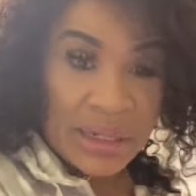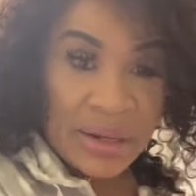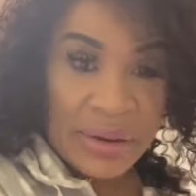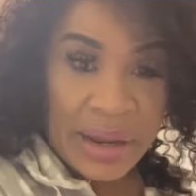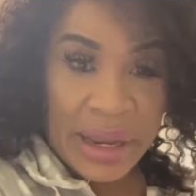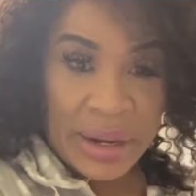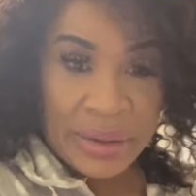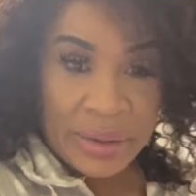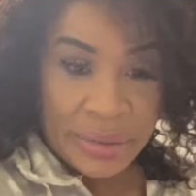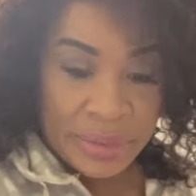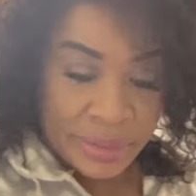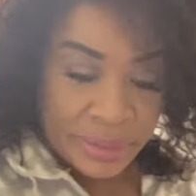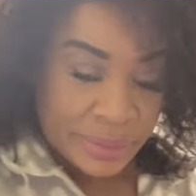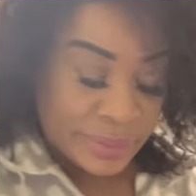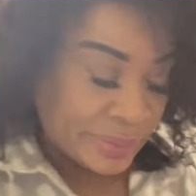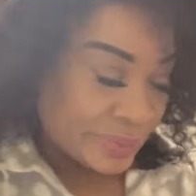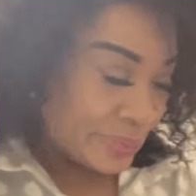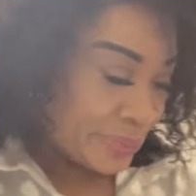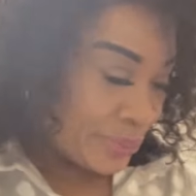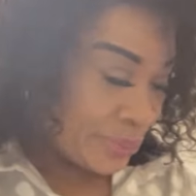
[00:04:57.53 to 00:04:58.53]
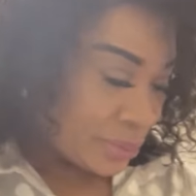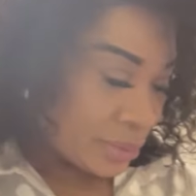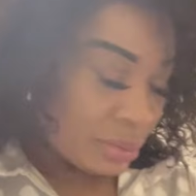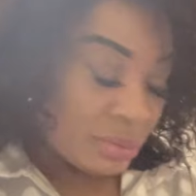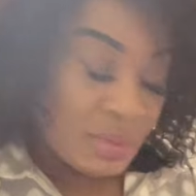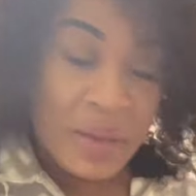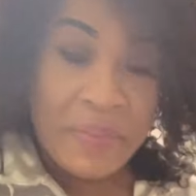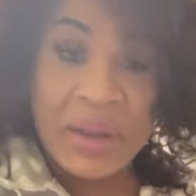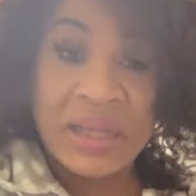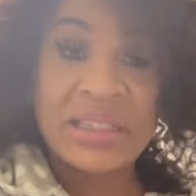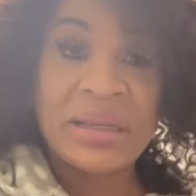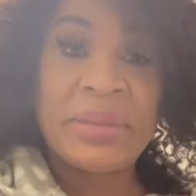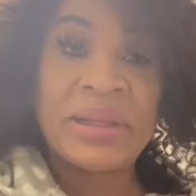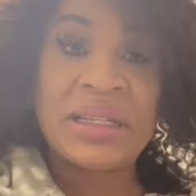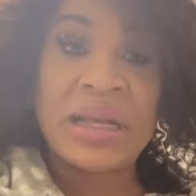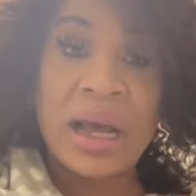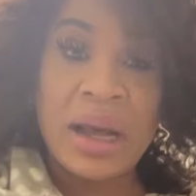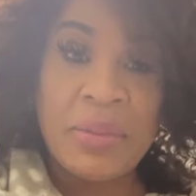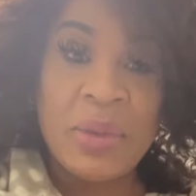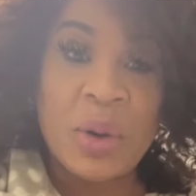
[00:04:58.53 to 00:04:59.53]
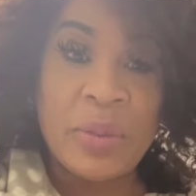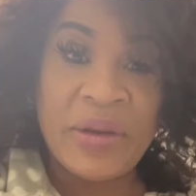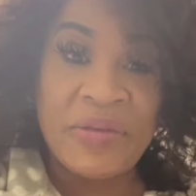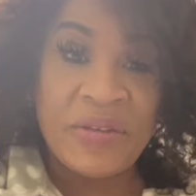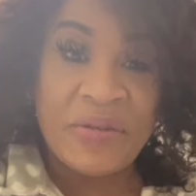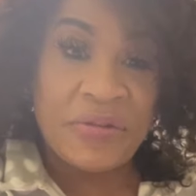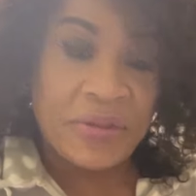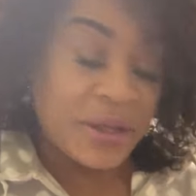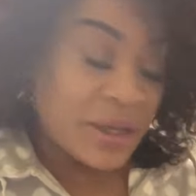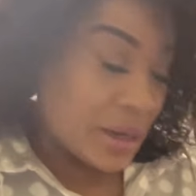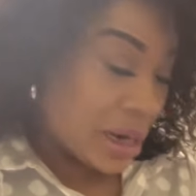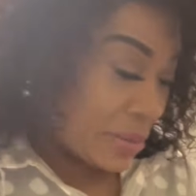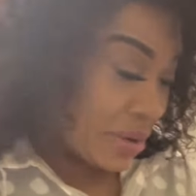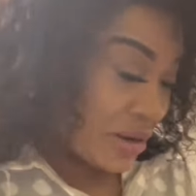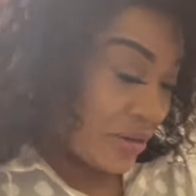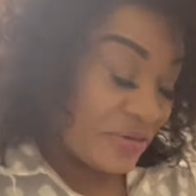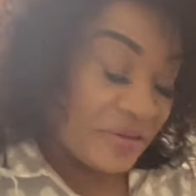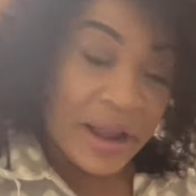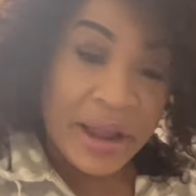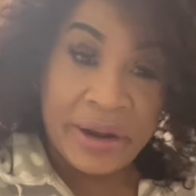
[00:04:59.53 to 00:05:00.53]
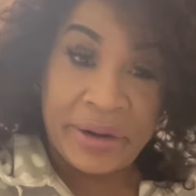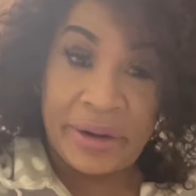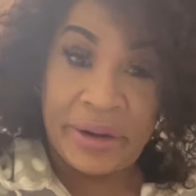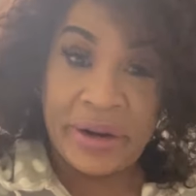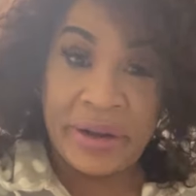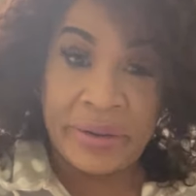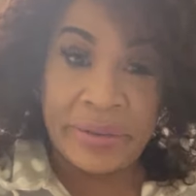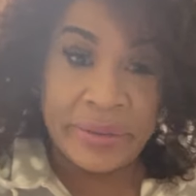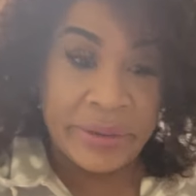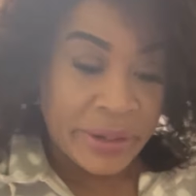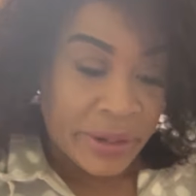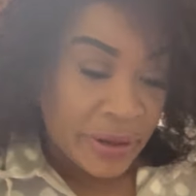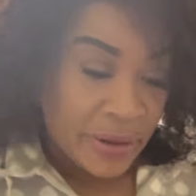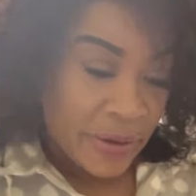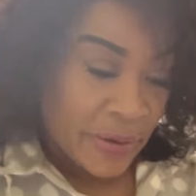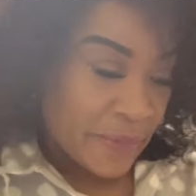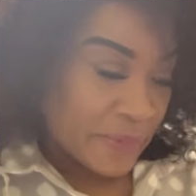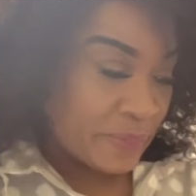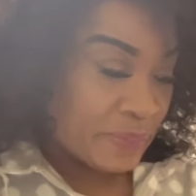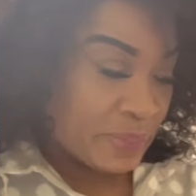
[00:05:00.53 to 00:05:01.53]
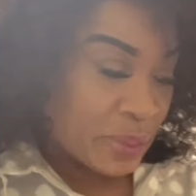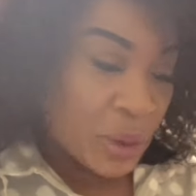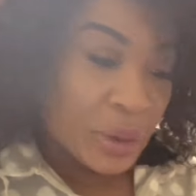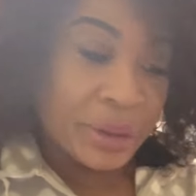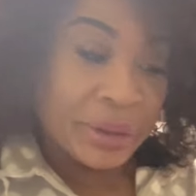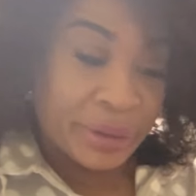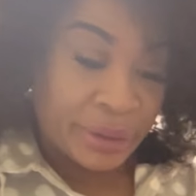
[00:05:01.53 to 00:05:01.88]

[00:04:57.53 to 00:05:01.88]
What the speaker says: right now. Remember say me talk about my 15, I'm gonna frighten, you know. But